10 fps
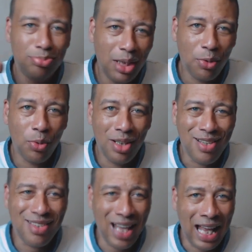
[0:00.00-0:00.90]

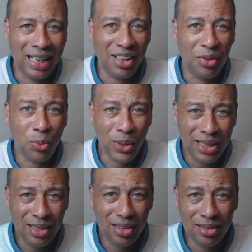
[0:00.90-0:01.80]
a solid
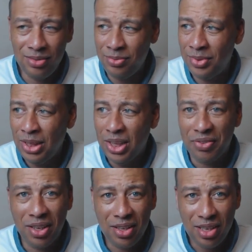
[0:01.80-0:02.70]
week
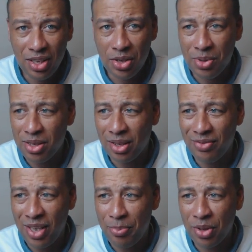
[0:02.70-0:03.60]
of continuously
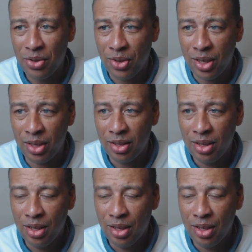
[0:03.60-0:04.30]
vaping on it.